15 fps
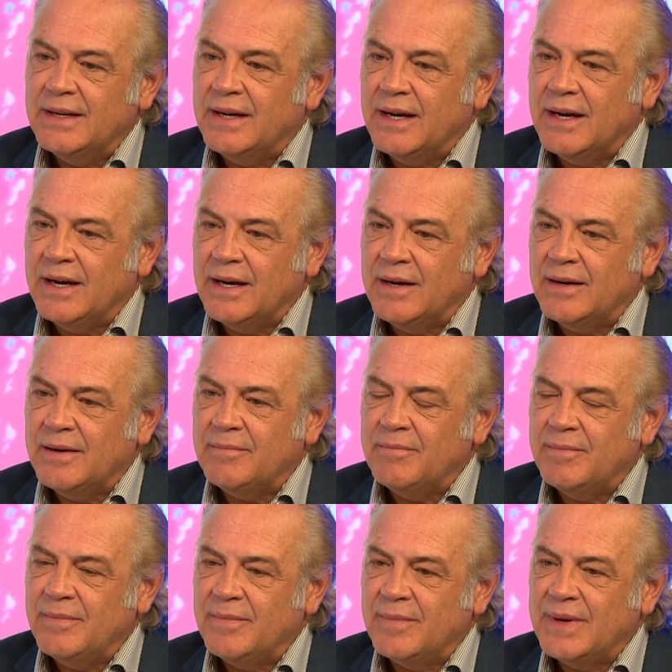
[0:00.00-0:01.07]

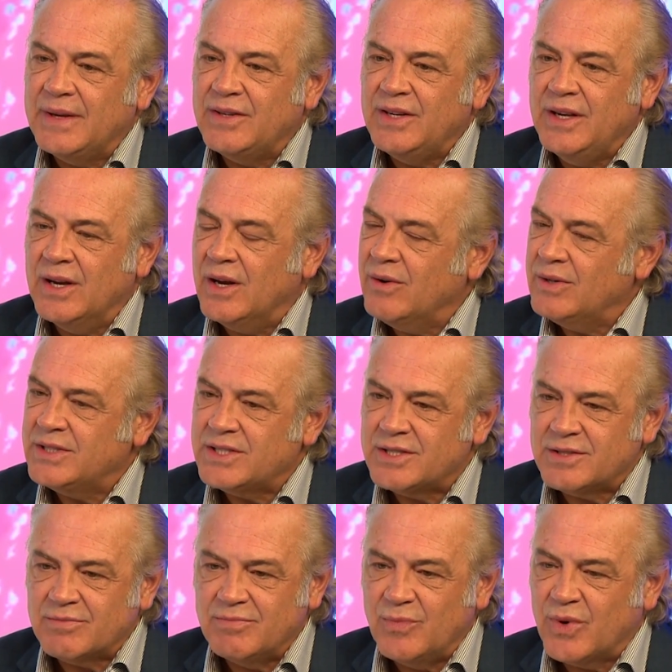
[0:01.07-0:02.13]
We're
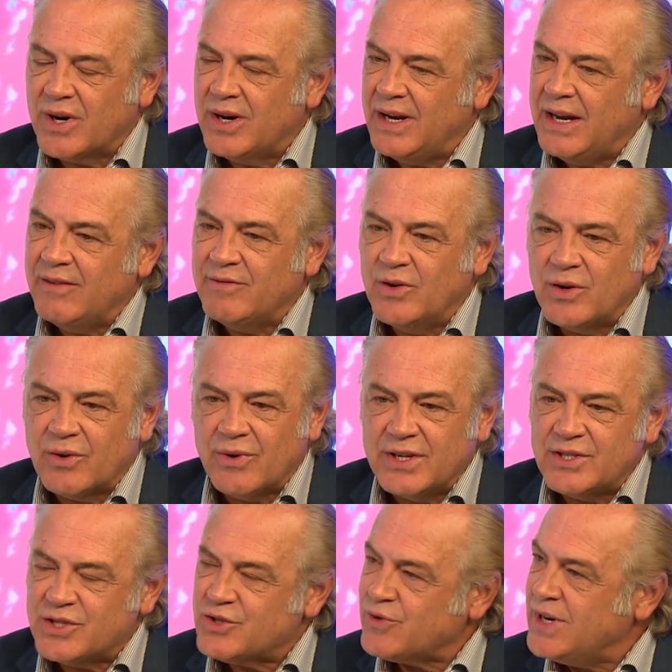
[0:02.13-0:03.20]
going to have voter
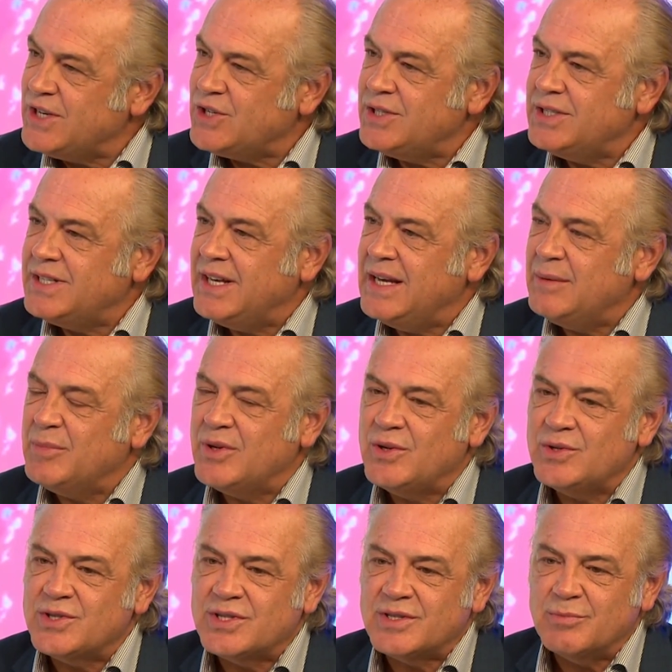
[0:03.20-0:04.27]
registration
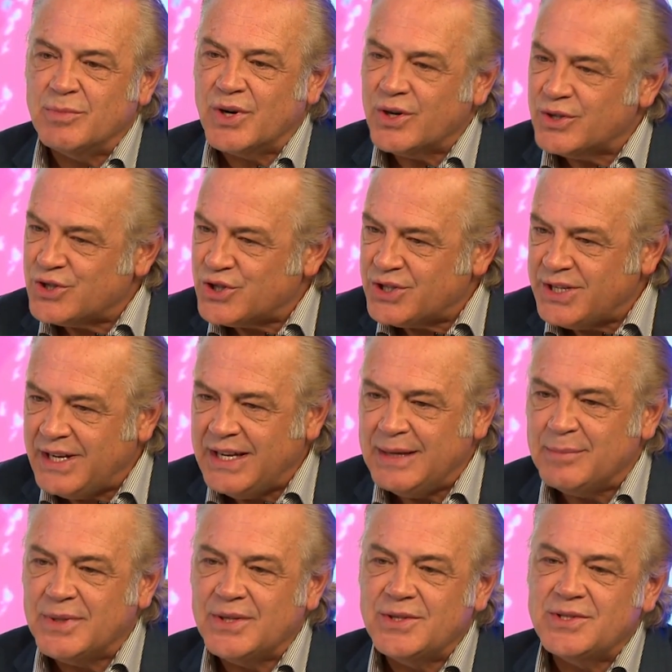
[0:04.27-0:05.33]
tables, merch
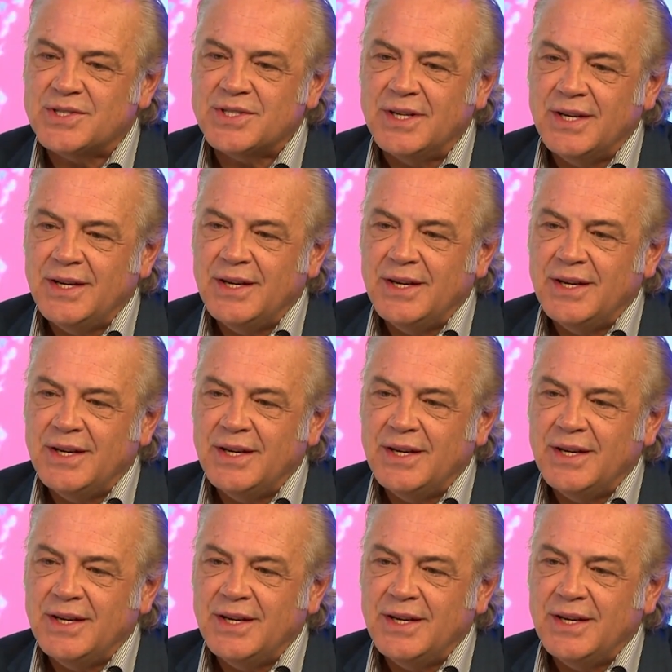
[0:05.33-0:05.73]
tables,